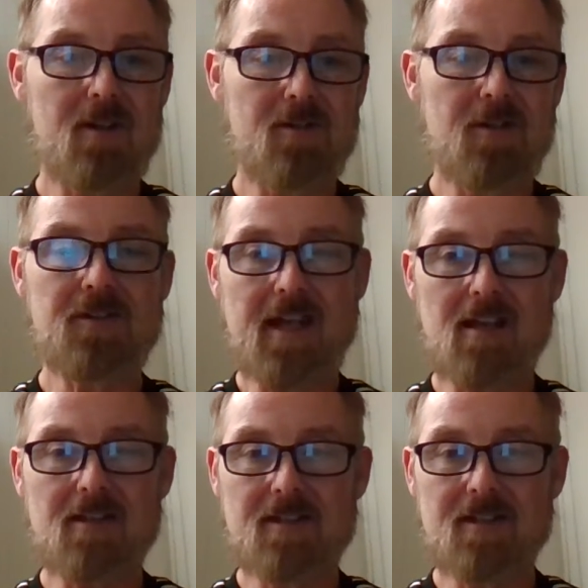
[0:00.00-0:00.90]
to the
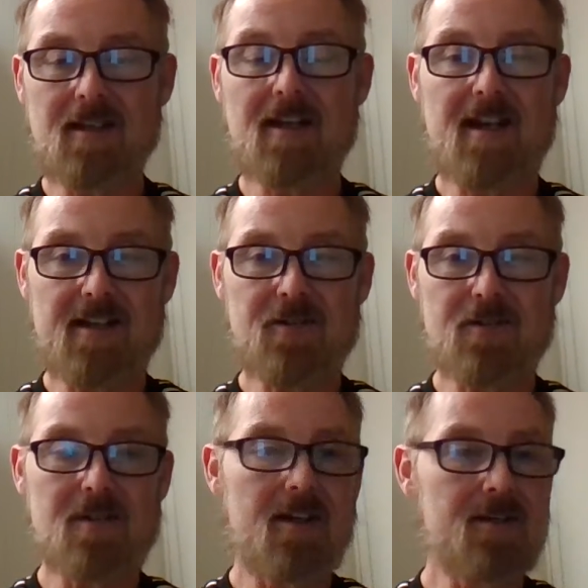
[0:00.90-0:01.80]
Skeleton and
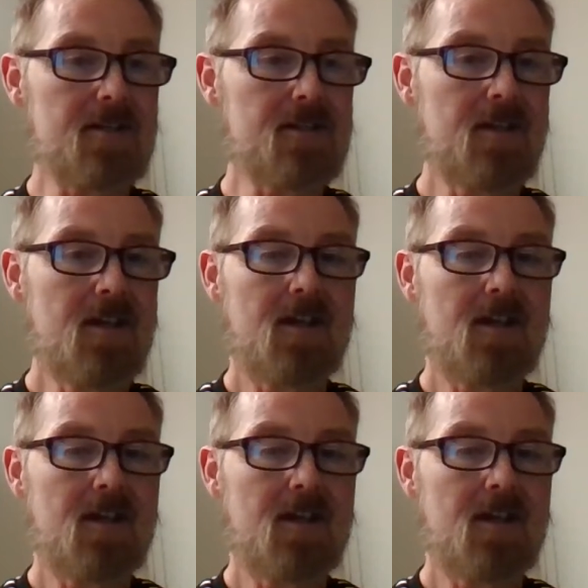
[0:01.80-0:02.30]
Exercises.